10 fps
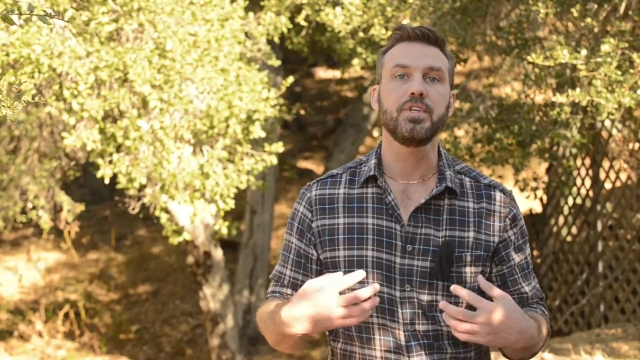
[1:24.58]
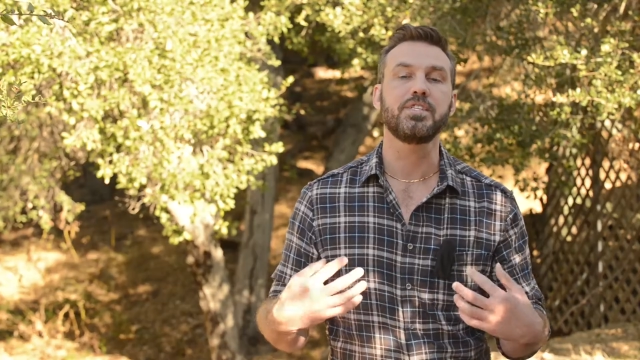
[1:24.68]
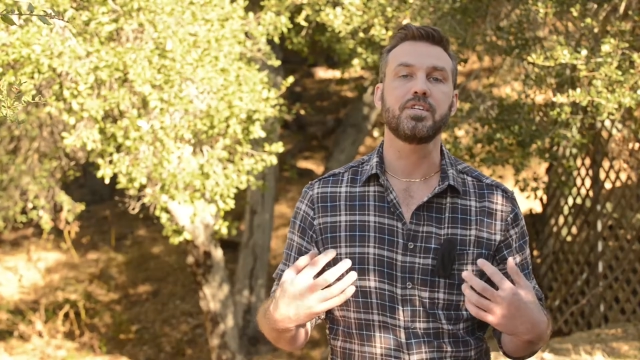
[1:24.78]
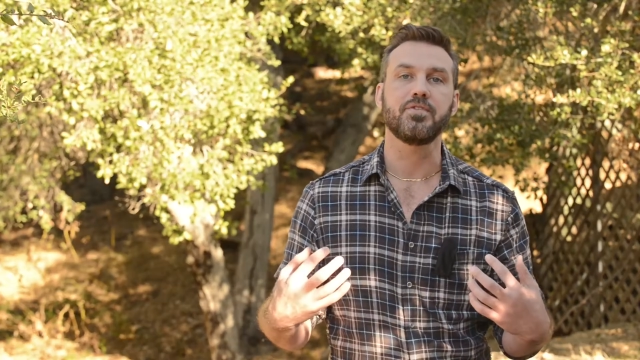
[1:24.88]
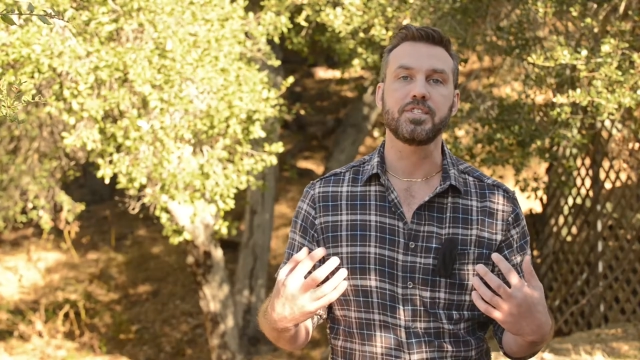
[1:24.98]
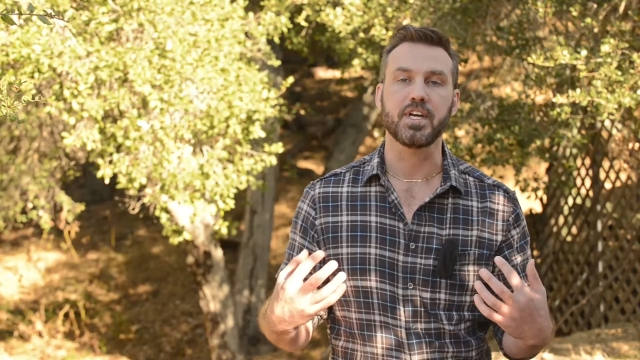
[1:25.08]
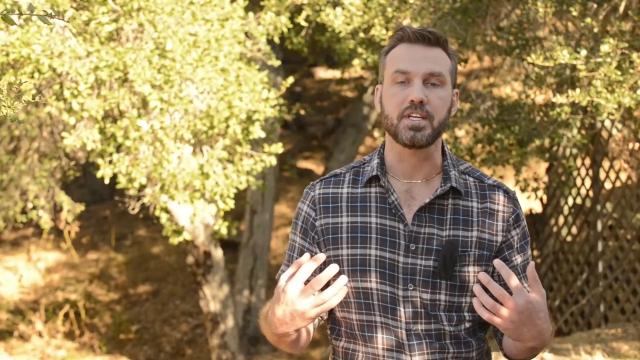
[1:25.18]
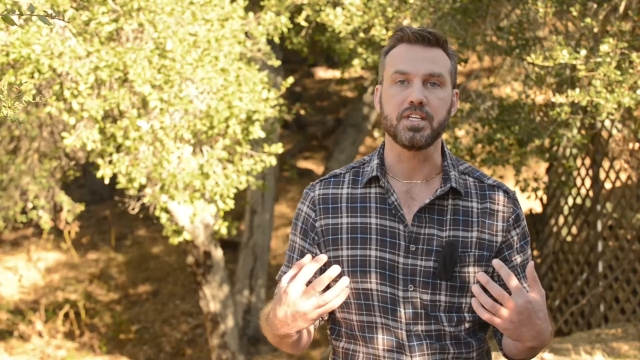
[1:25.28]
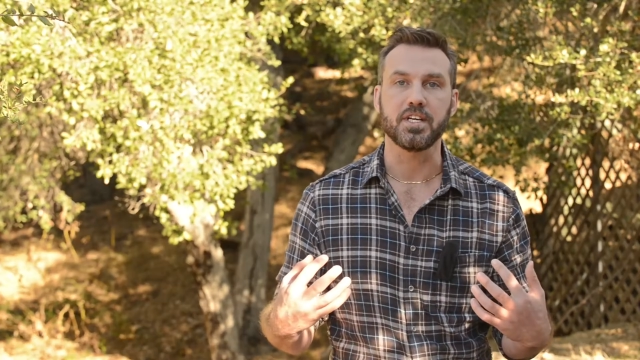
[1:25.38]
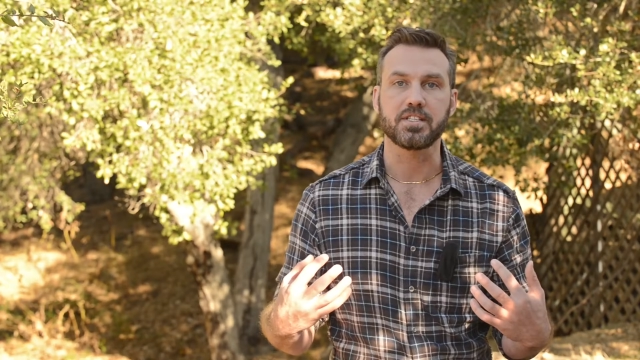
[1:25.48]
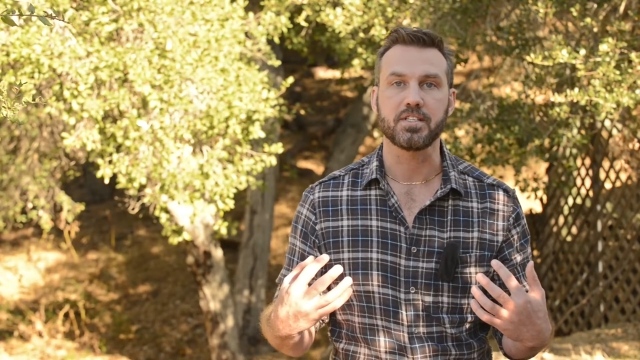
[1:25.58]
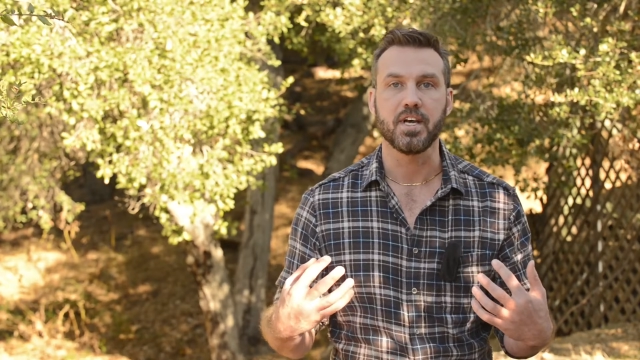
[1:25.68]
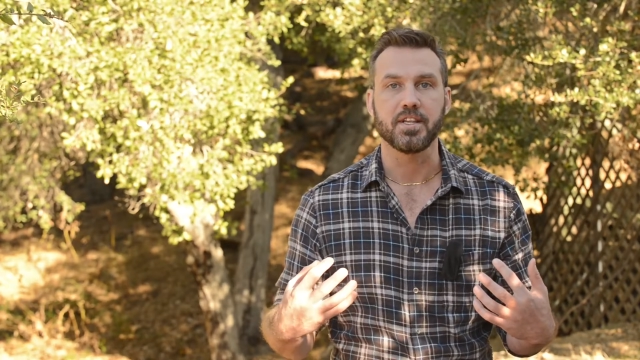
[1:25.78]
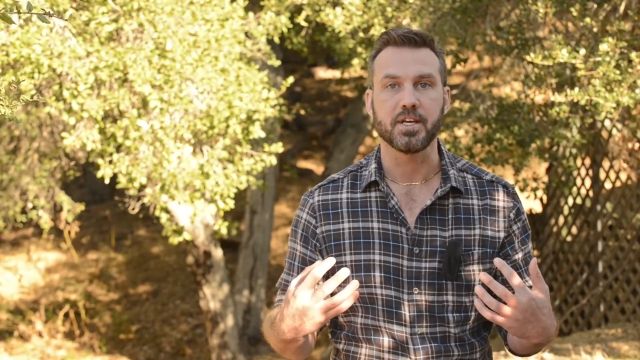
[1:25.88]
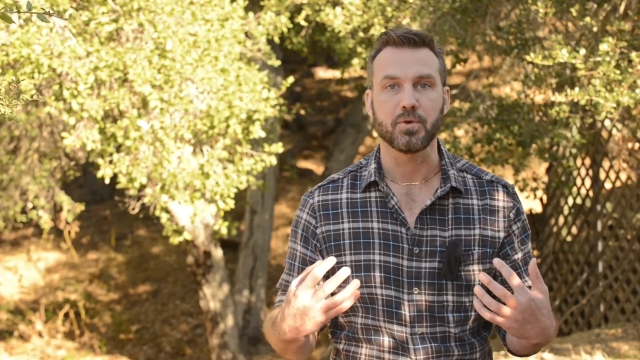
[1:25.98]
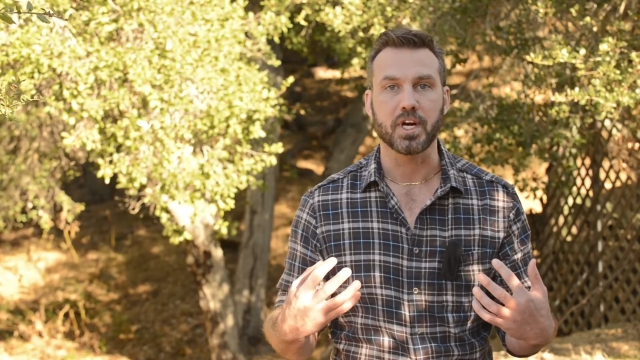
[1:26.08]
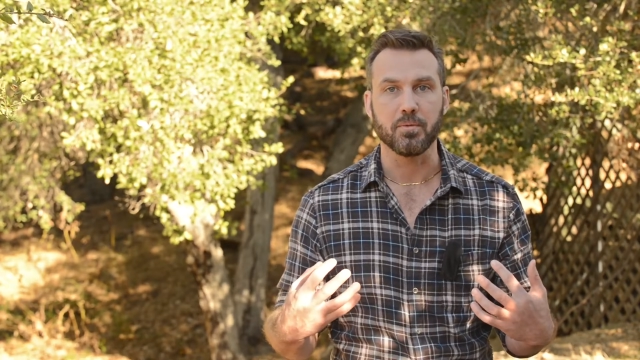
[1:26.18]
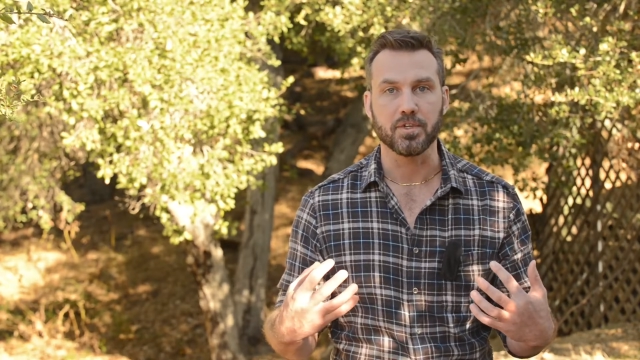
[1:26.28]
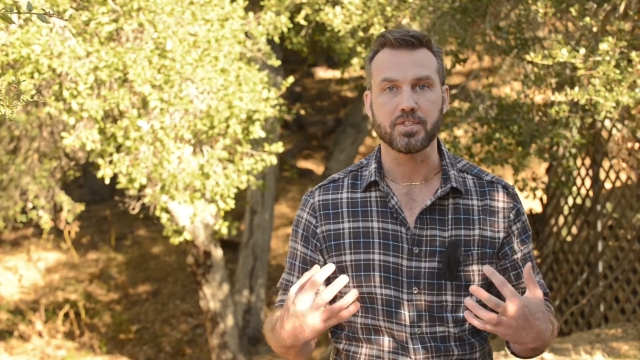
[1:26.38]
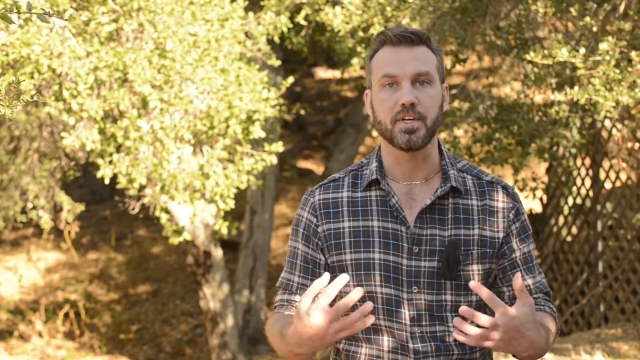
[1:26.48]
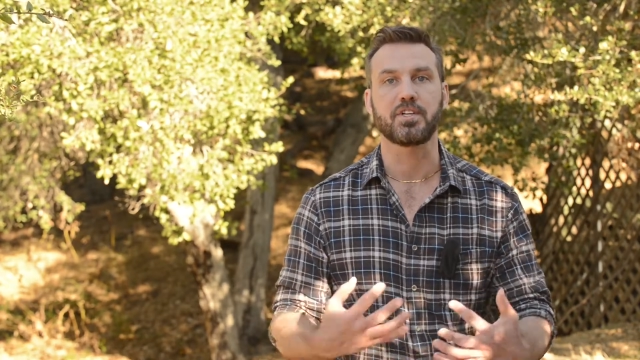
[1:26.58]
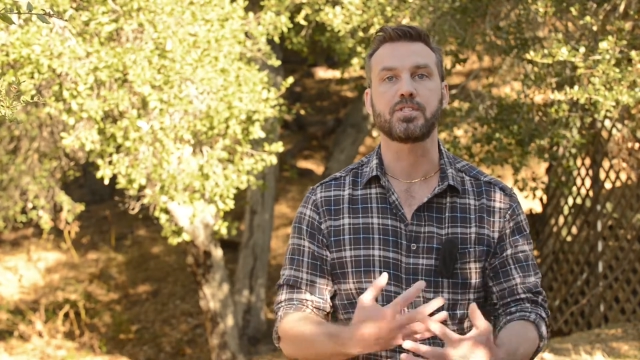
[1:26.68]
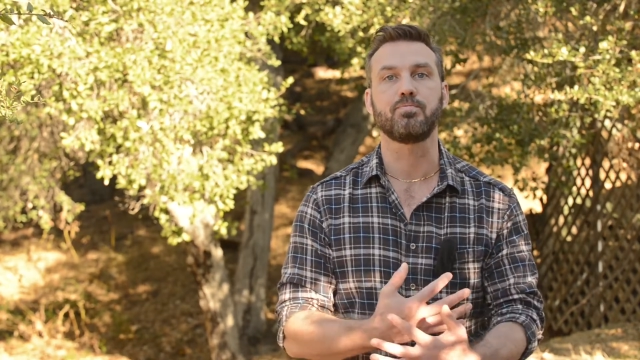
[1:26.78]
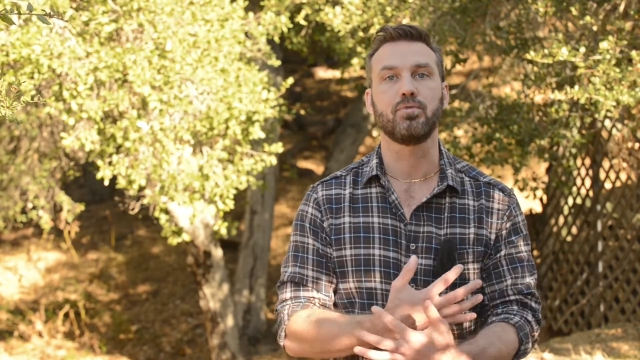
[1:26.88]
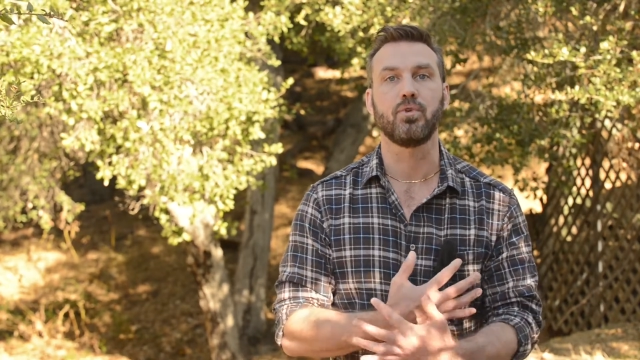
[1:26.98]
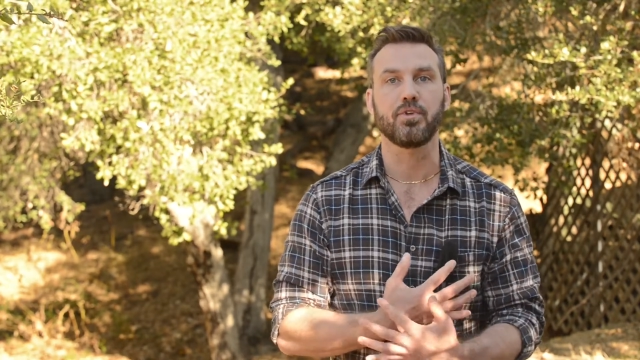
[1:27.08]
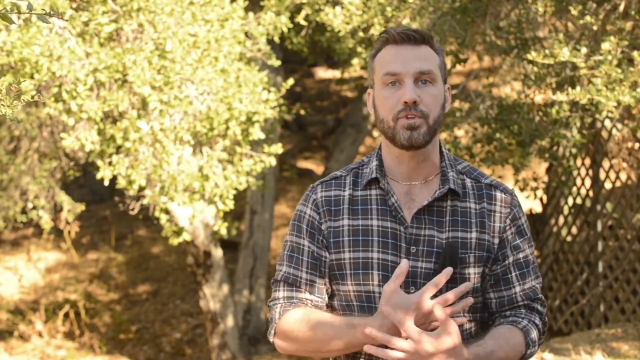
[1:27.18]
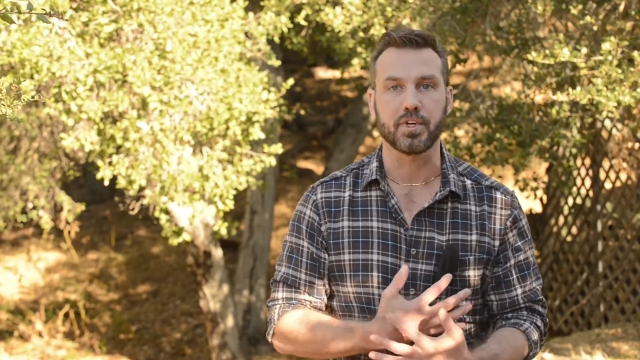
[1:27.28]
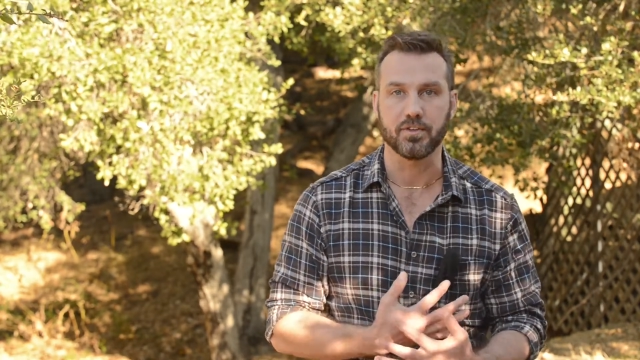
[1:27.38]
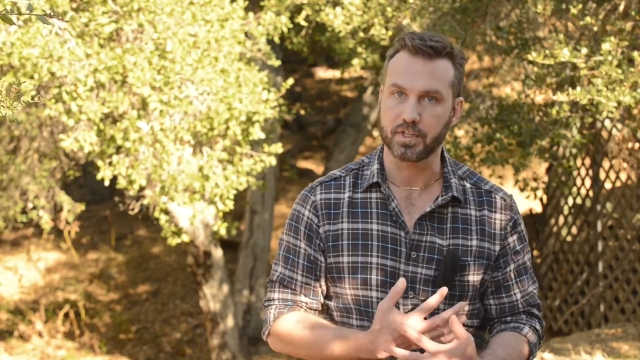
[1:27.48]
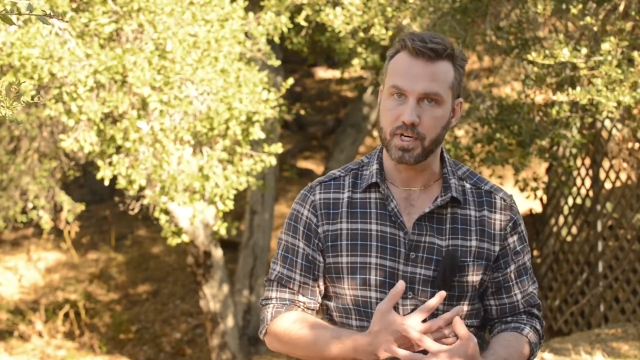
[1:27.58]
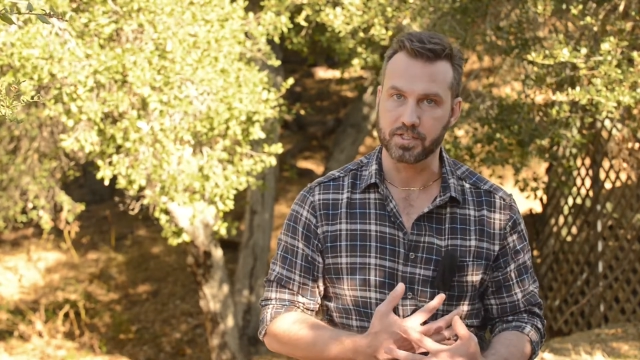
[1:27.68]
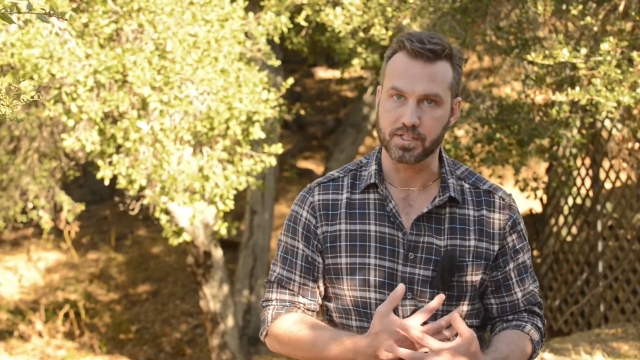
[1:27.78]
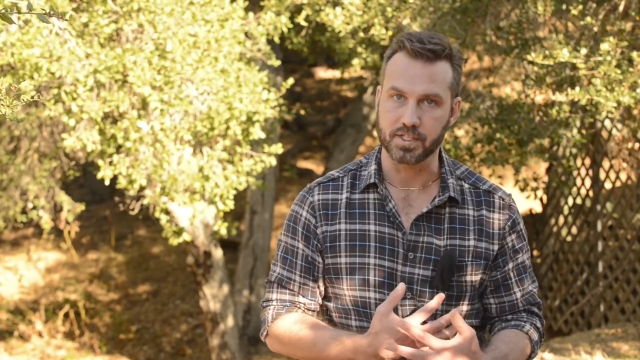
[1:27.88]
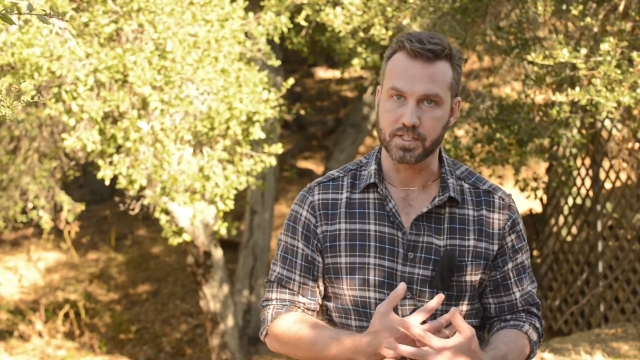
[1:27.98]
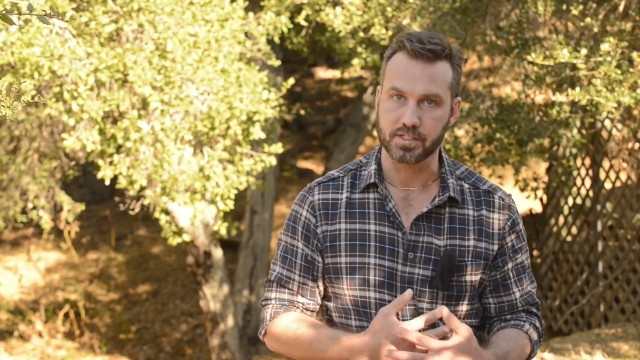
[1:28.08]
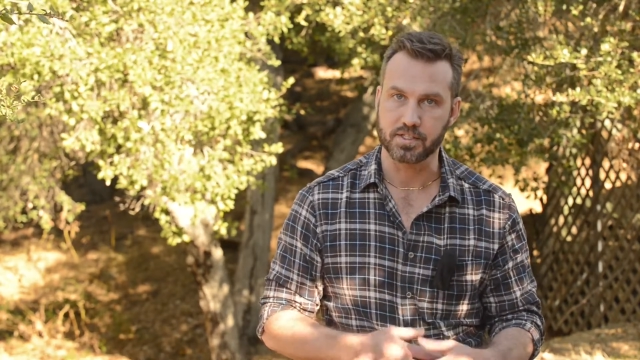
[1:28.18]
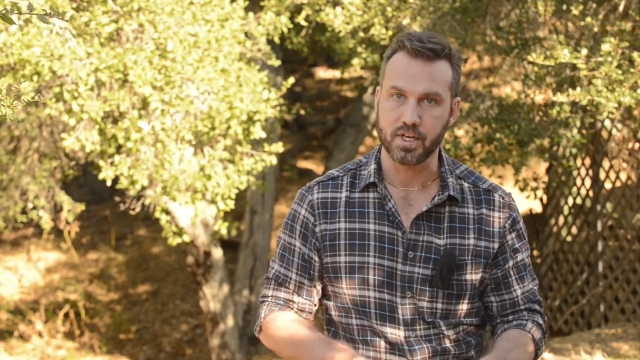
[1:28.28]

these different techniques, they were able to explore their inner consciousness.